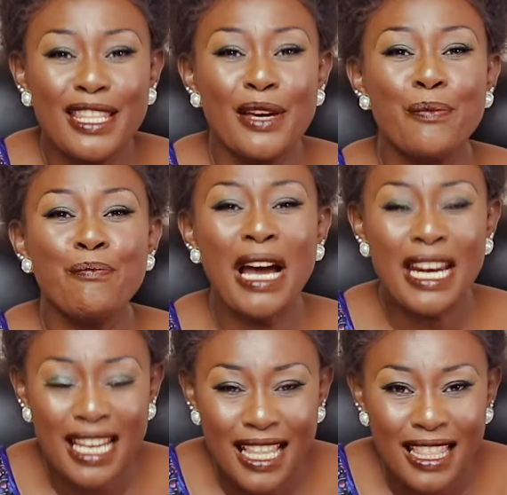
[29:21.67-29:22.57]
The
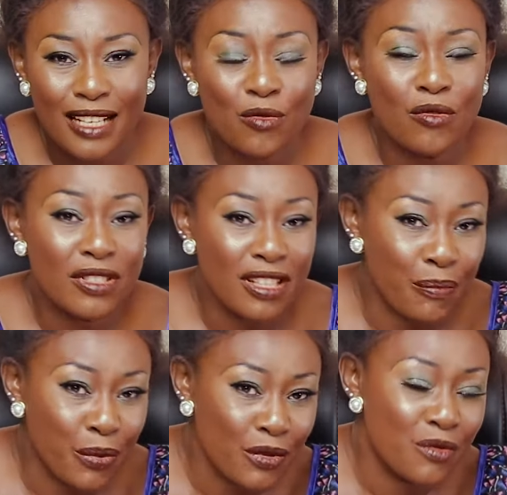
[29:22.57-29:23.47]
money that was
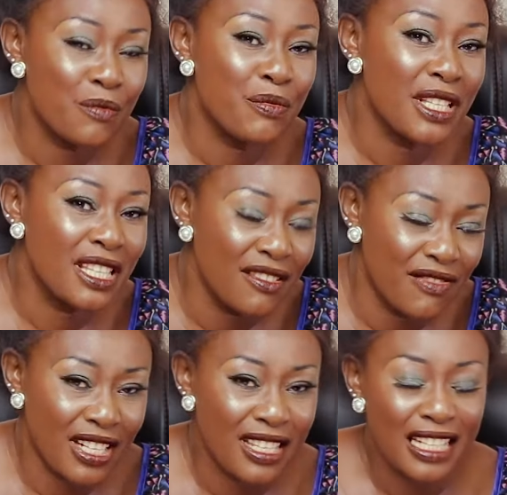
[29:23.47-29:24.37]
supposed to be
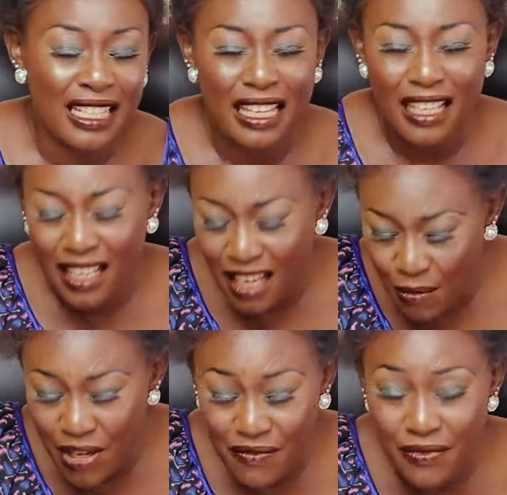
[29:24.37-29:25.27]
given that I
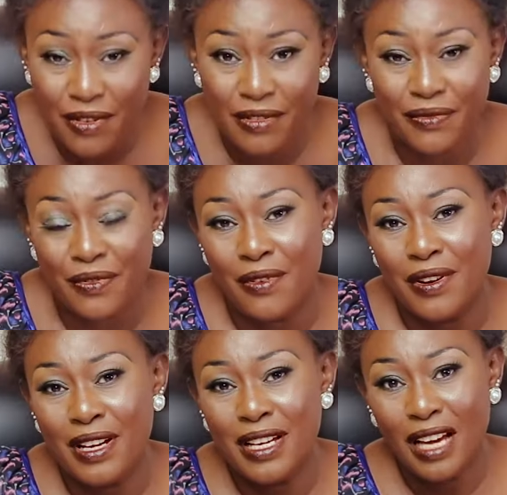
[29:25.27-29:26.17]
came in front for,
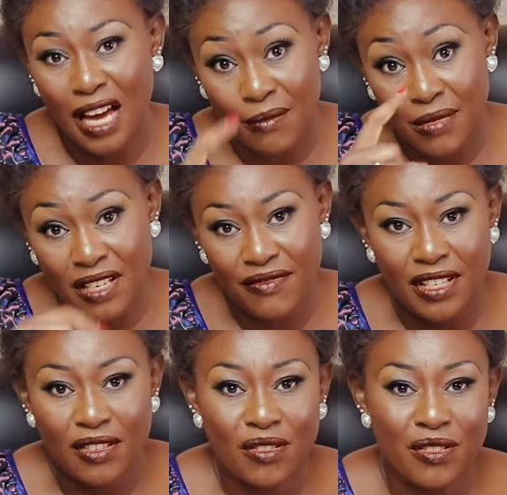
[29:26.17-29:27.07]
I'm
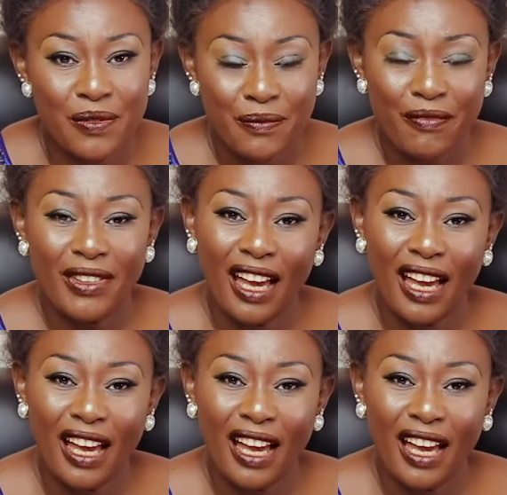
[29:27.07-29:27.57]
giving to you.